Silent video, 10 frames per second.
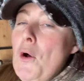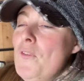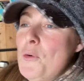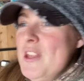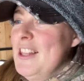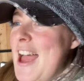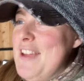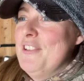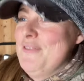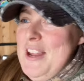for the
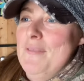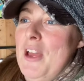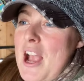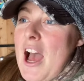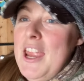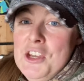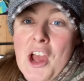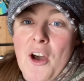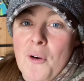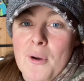life of me. And I'm like, I
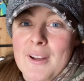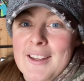know.